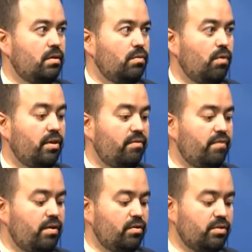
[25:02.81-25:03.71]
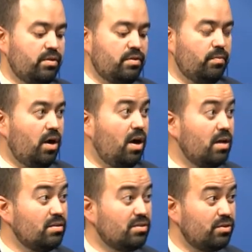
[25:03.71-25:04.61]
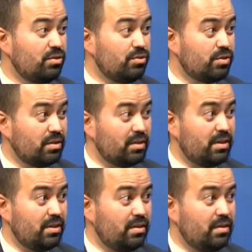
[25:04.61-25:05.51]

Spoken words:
While they found our system constitutionally